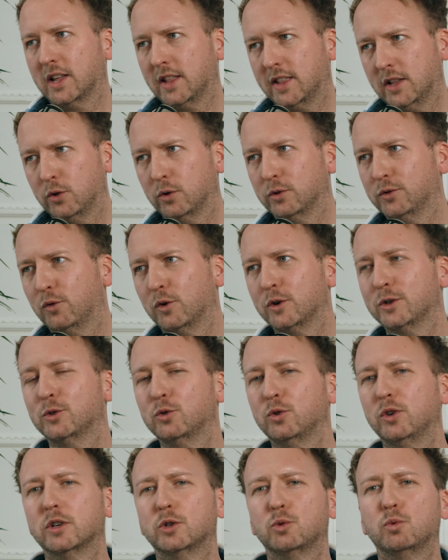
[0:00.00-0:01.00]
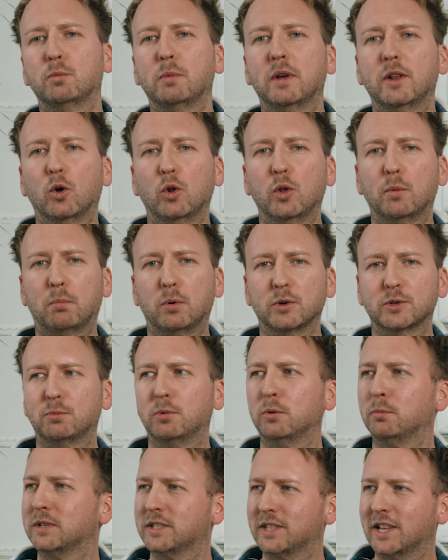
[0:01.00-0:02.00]
that in those first 2 years, we made all the
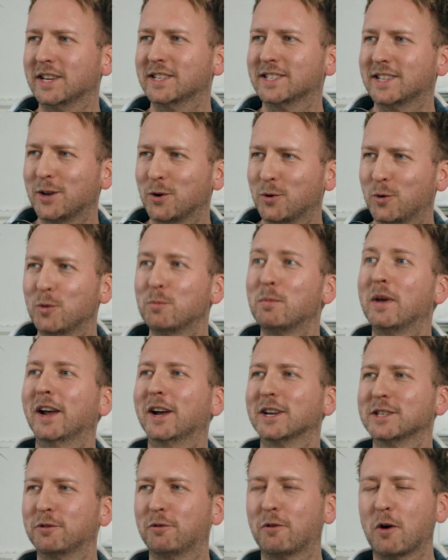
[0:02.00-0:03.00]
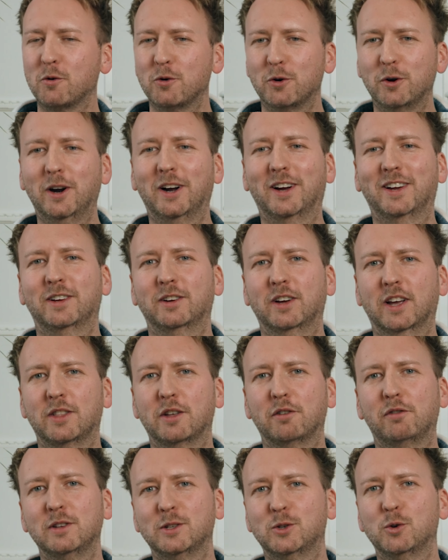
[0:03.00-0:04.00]
possible mistakes that you could make as a founder. And
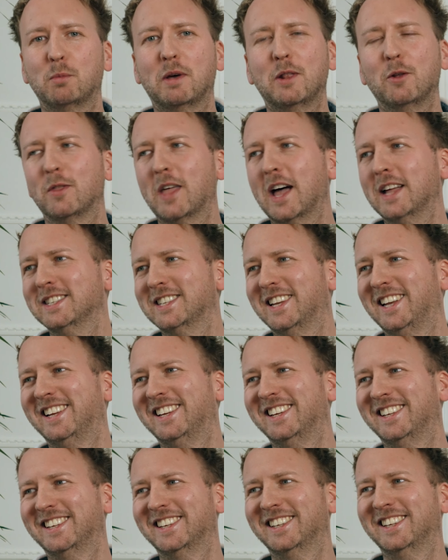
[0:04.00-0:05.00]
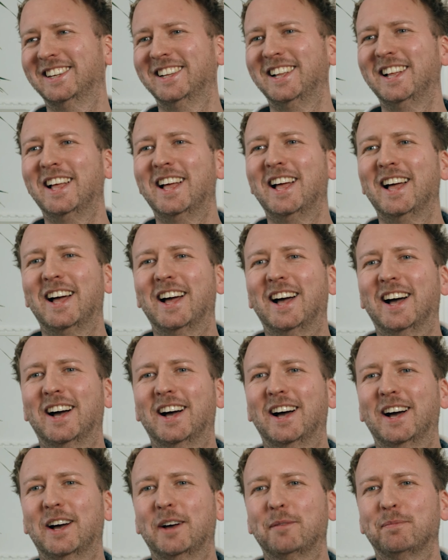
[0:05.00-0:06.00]
definitely zoom in on that.
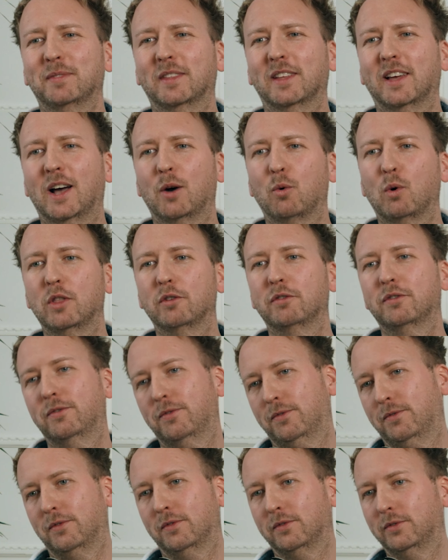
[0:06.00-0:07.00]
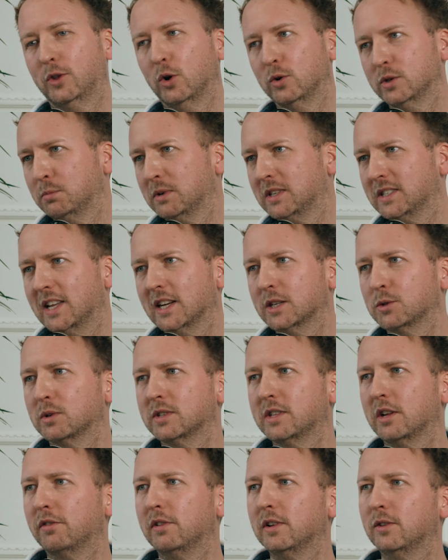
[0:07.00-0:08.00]
One of those mistakes
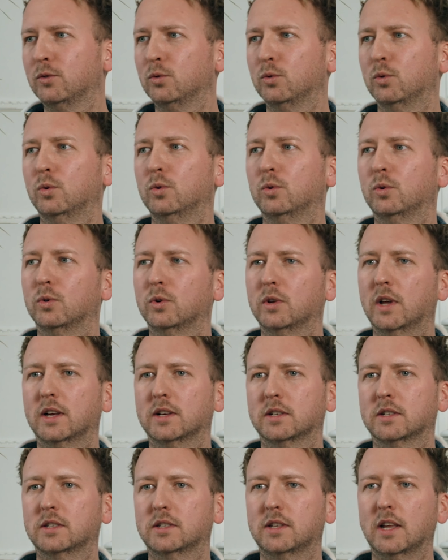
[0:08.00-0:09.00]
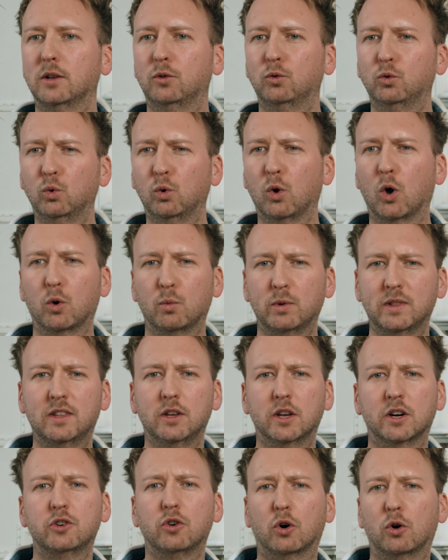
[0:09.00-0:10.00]
was definitely to stay too long with
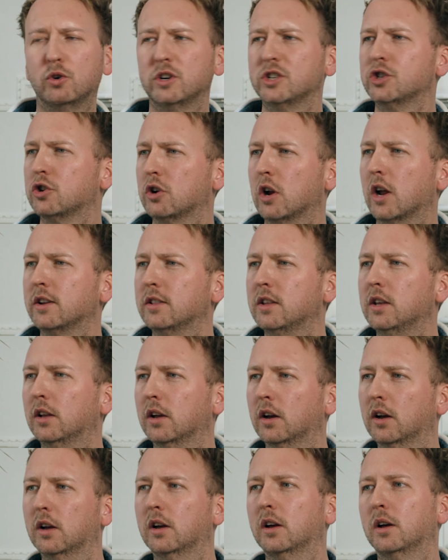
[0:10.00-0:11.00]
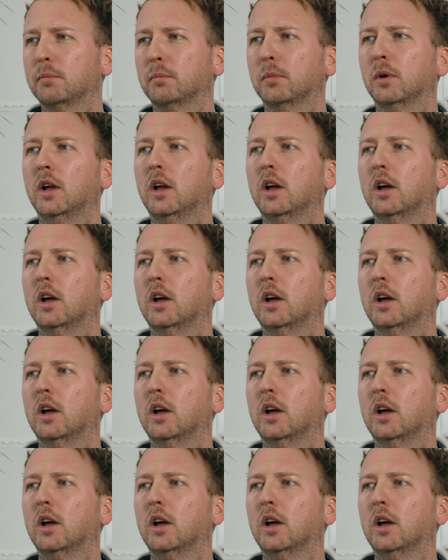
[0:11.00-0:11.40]
the original idea.